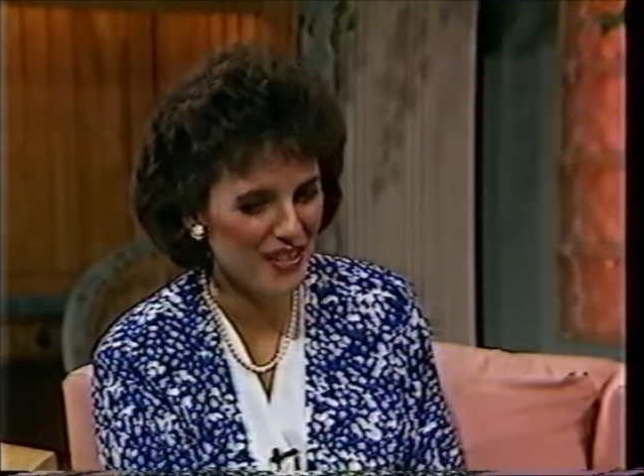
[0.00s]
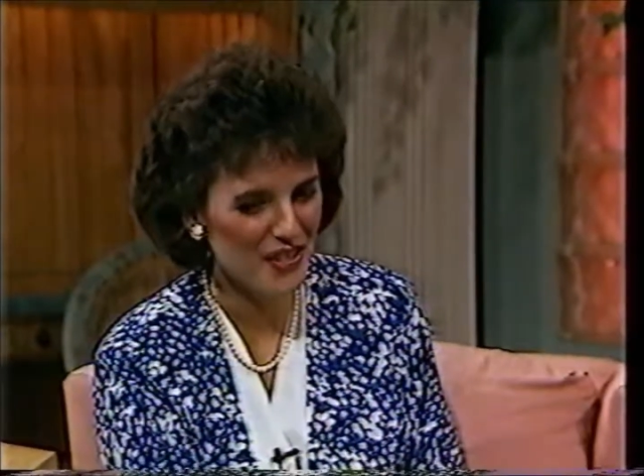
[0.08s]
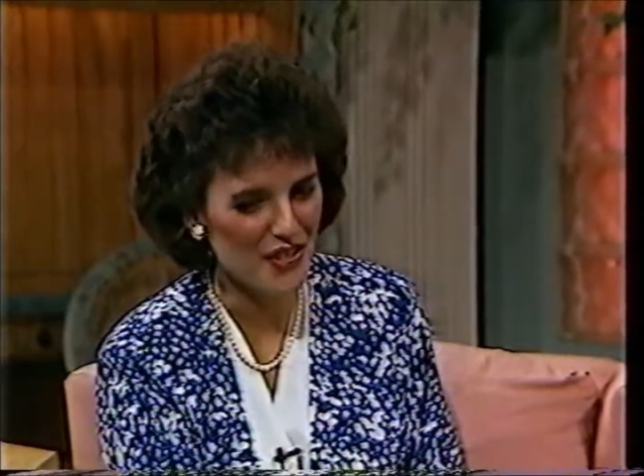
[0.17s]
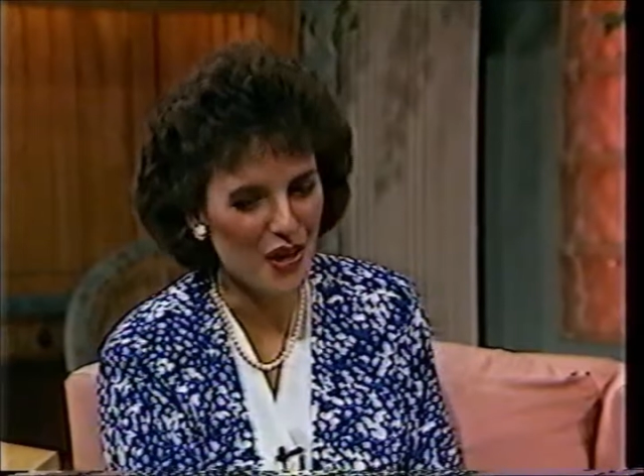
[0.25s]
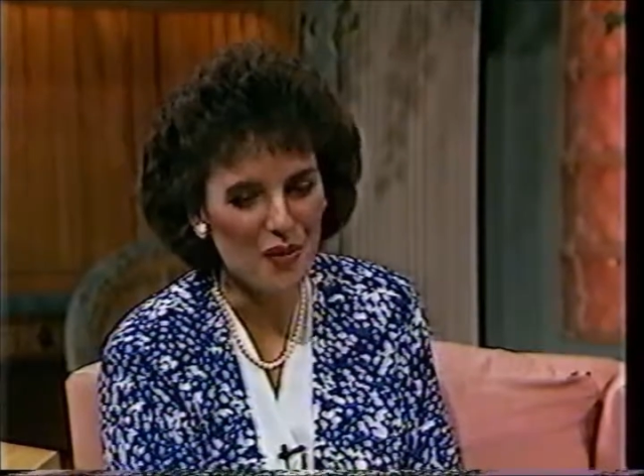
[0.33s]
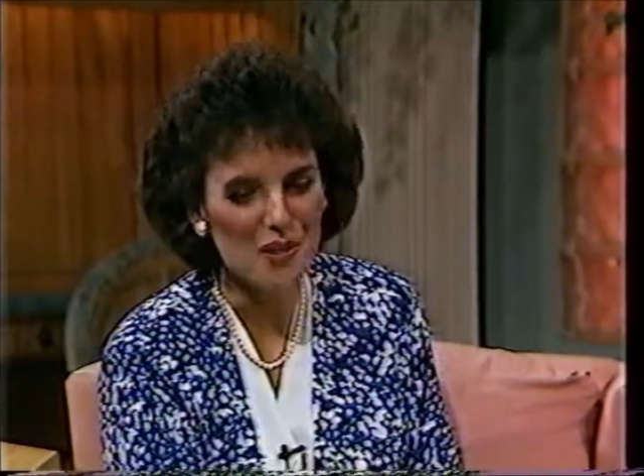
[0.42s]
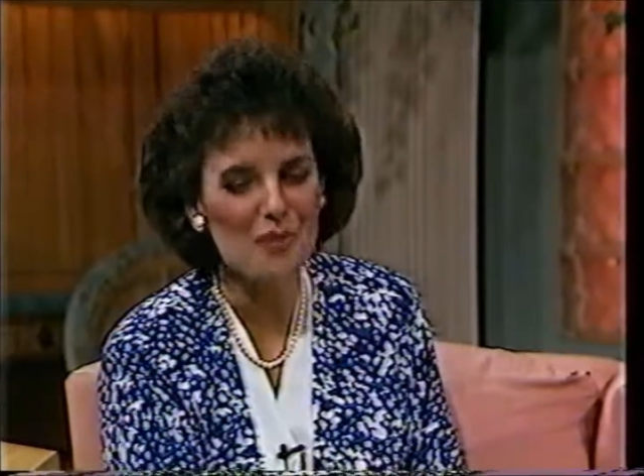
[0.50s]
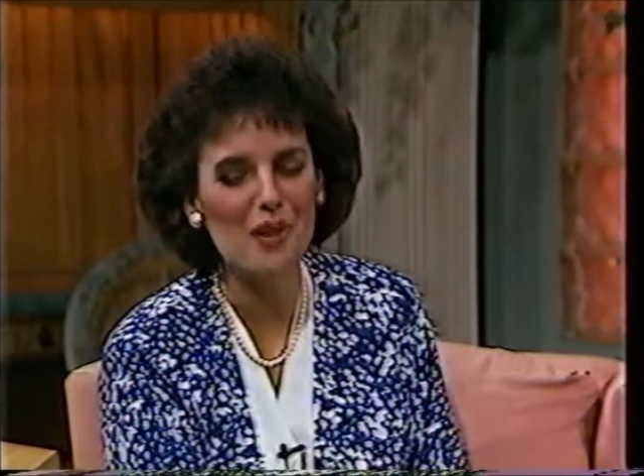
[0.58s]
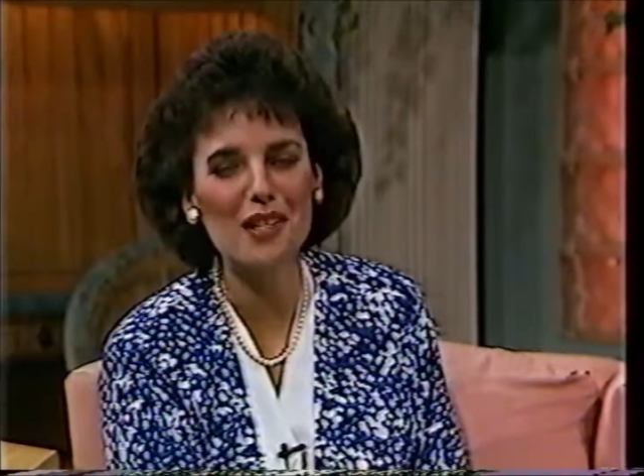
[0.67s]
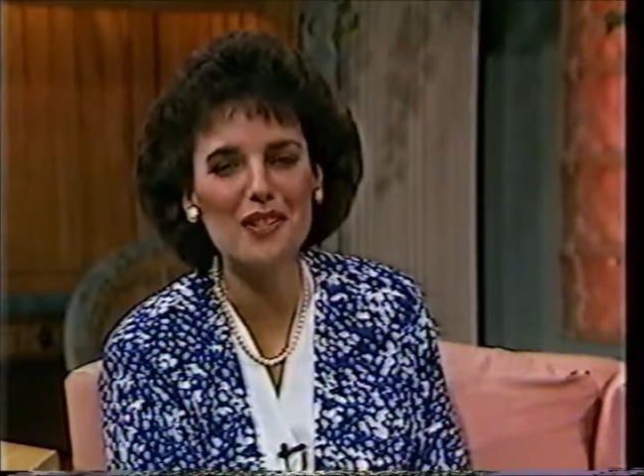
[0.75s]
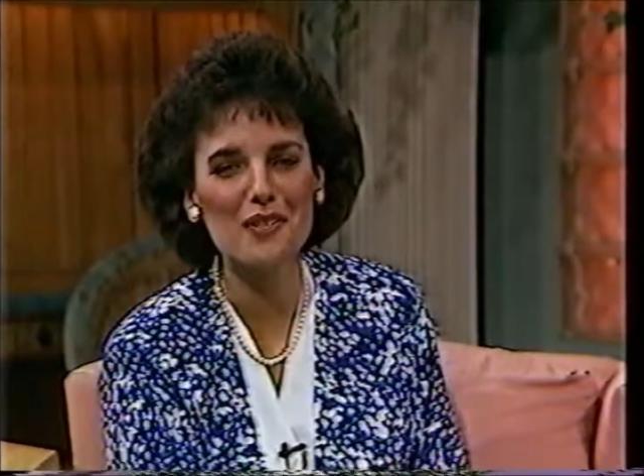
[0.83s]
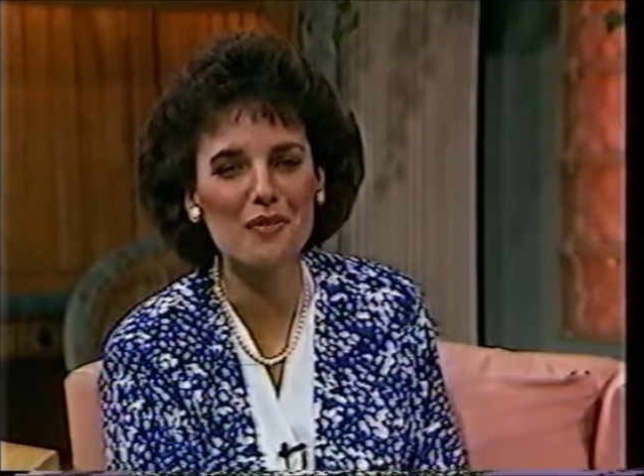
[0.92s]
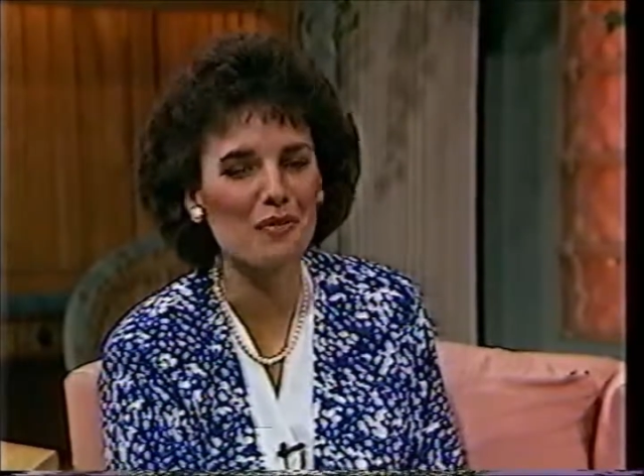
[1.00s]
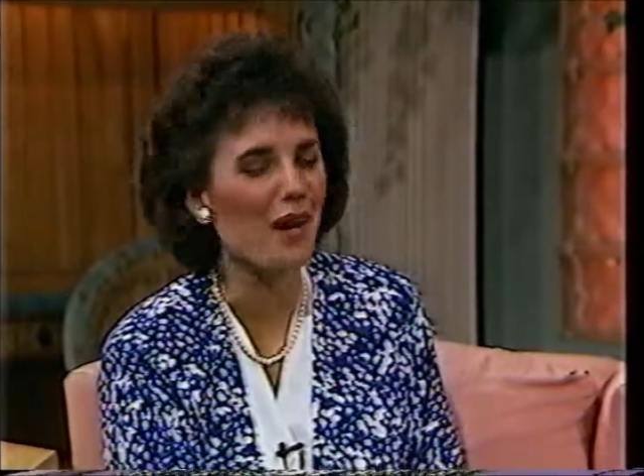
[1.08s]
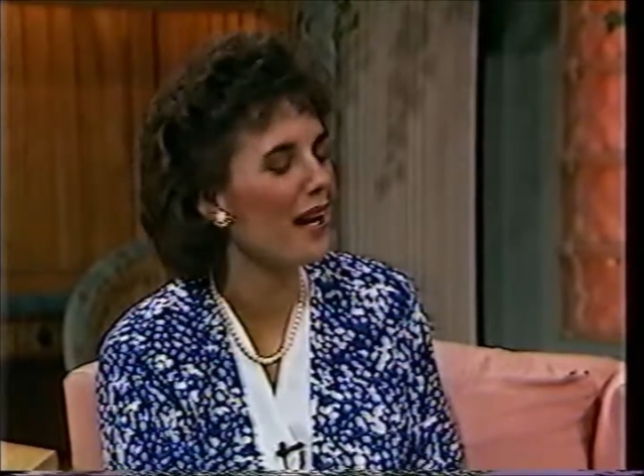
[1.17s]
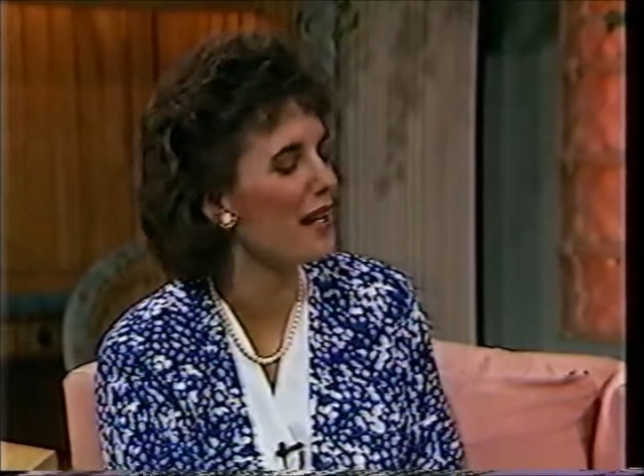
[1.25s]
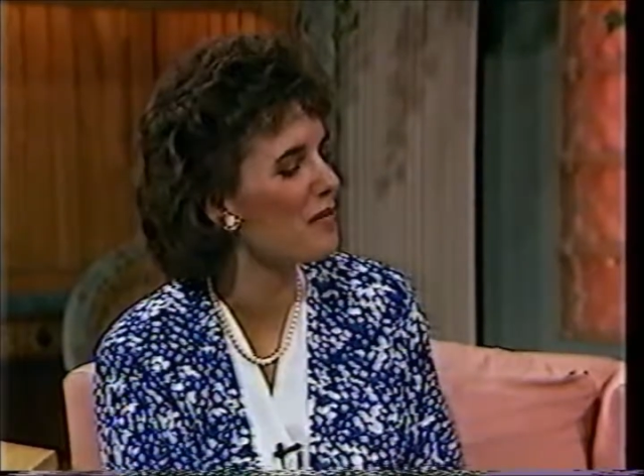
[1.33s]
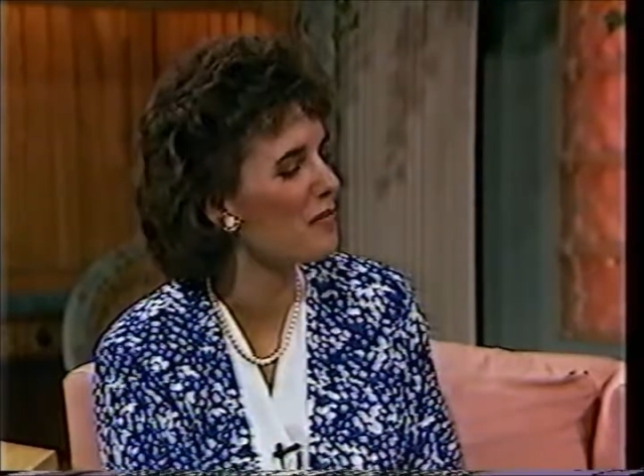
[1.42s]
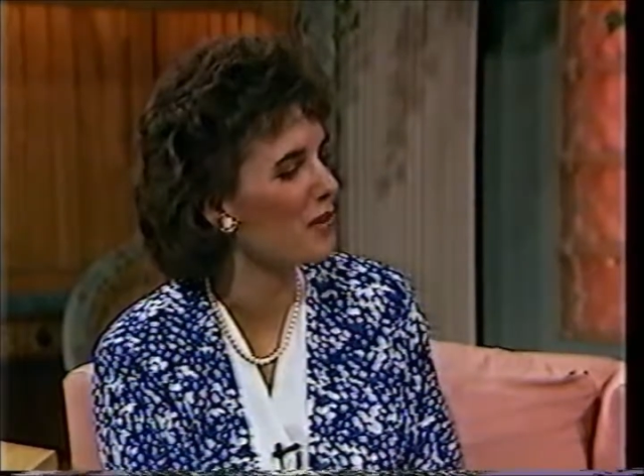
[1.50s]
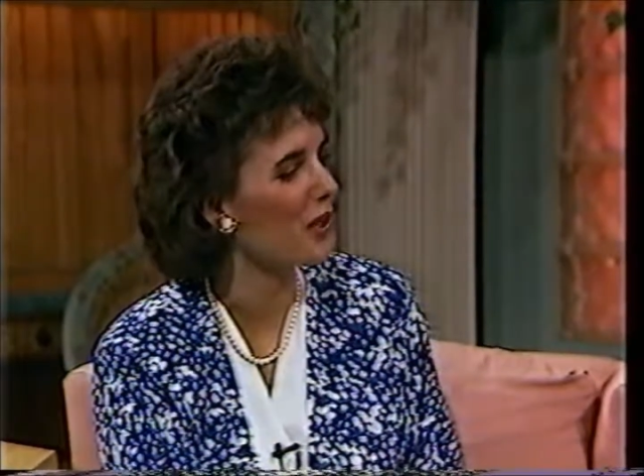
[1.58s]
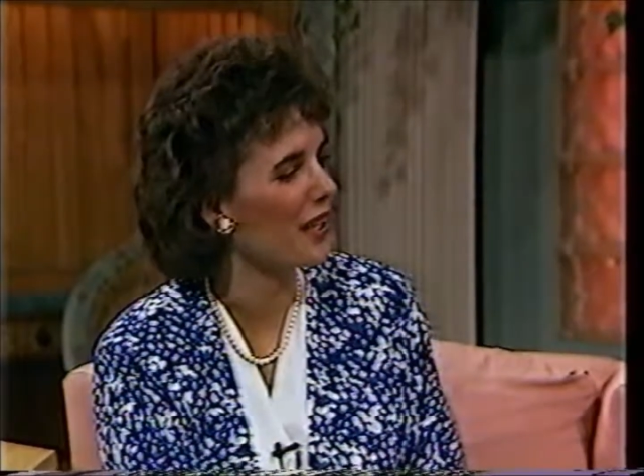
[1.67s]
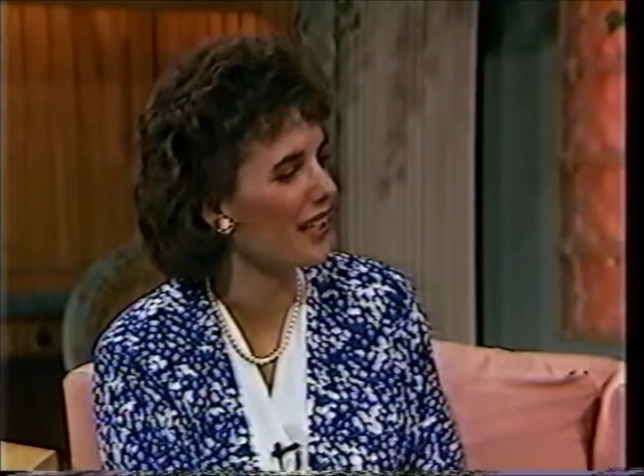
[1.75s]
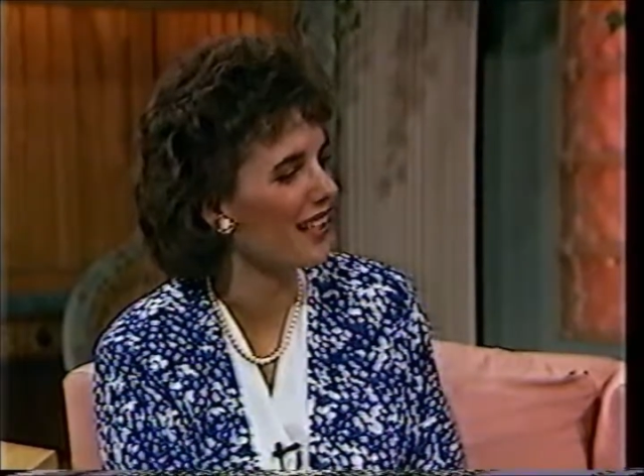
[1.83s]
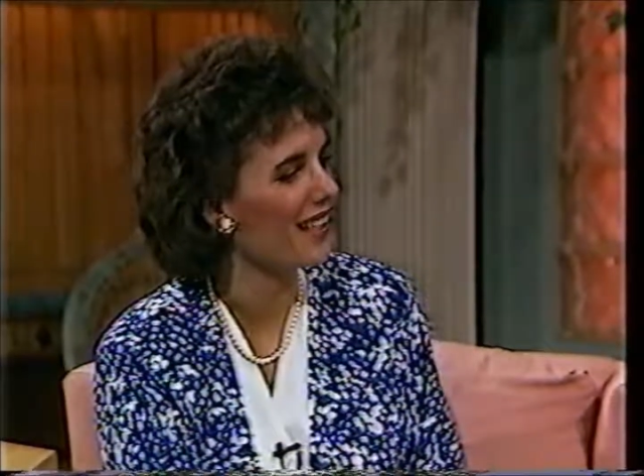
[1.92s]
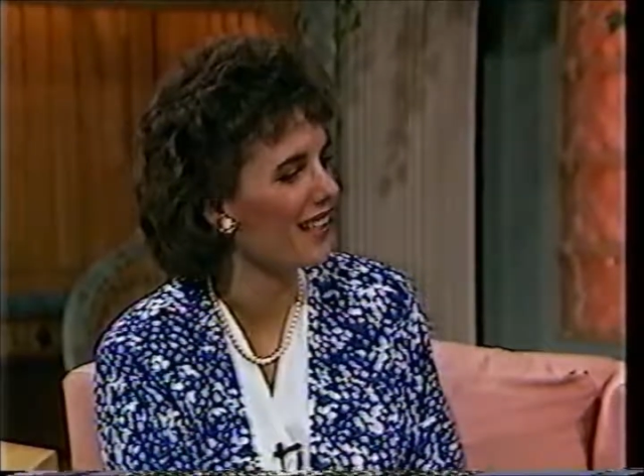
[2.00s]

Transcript: she's always wanted to write a book, and